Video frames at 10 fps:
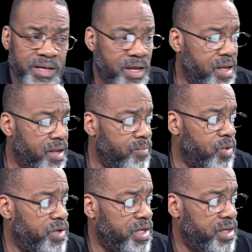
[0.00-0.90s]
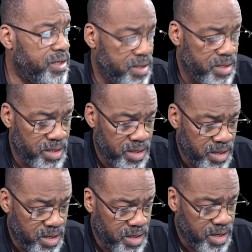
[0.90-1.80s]
Uh, Modine,
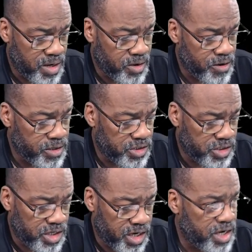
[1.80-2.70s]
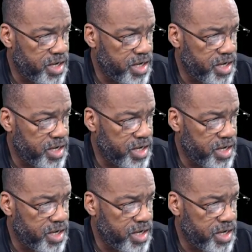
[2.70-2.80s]
NRG.